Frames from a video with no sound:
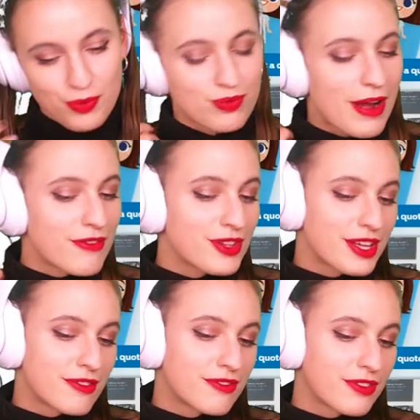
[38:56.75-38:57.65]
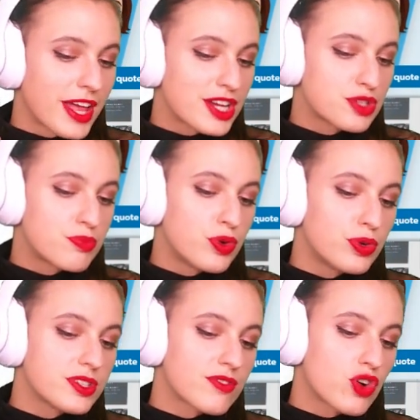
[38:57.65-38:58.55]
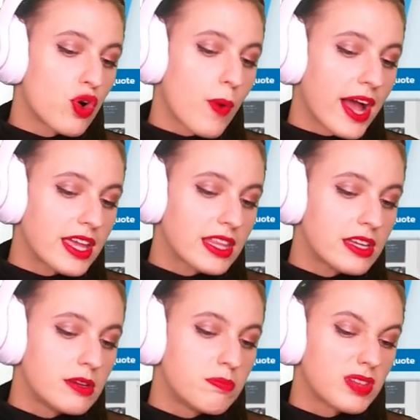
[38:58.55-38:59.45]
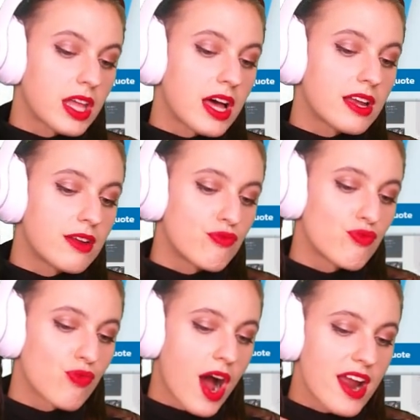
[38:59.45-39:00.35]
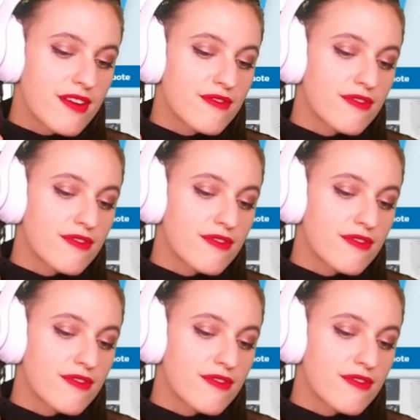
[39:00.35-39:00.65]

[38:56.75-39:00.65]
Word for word: Revel in flesh, pools of coagulated blood and rotten